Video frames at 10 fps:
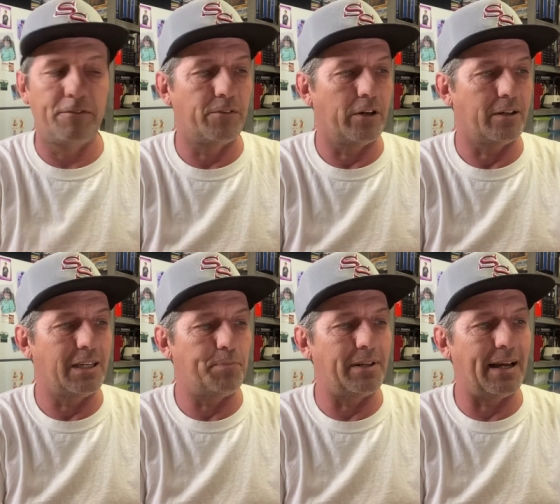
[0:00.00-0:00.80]
for you.
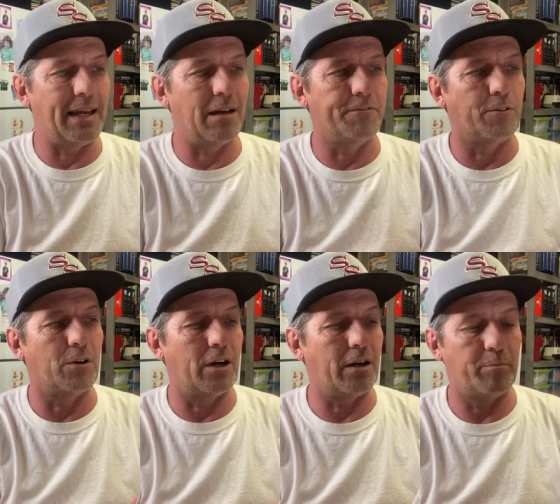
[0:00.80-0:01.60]
Keep an eye out
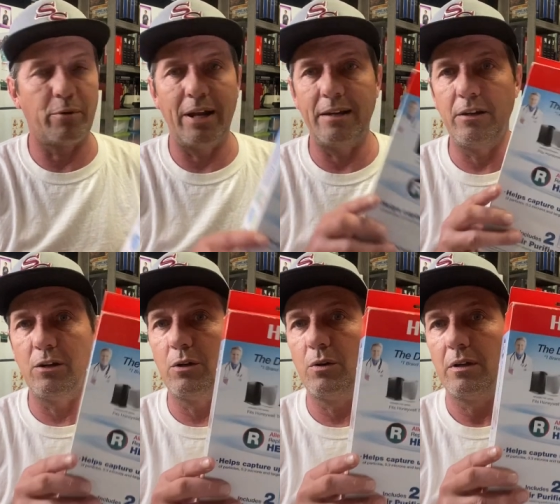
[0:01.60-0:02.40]
for brand
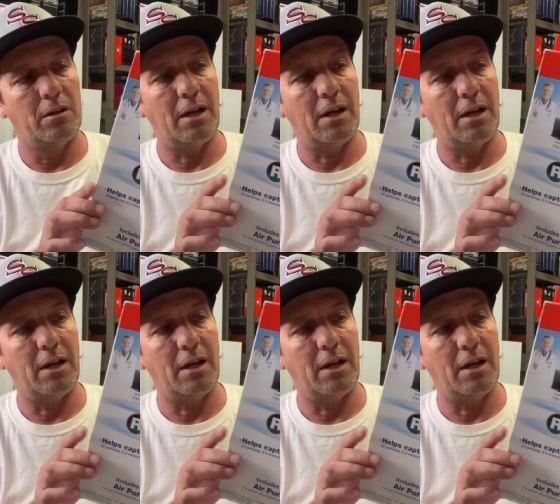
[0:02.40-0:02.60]
new